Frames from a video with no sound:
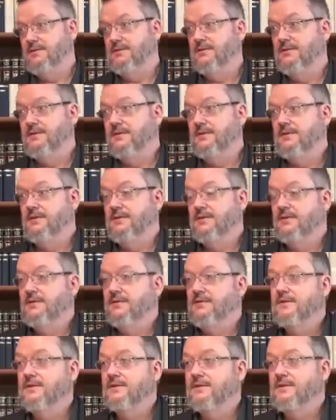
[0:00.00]

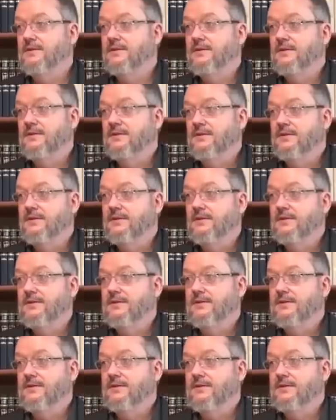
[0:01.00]
No one is speaking in this clip.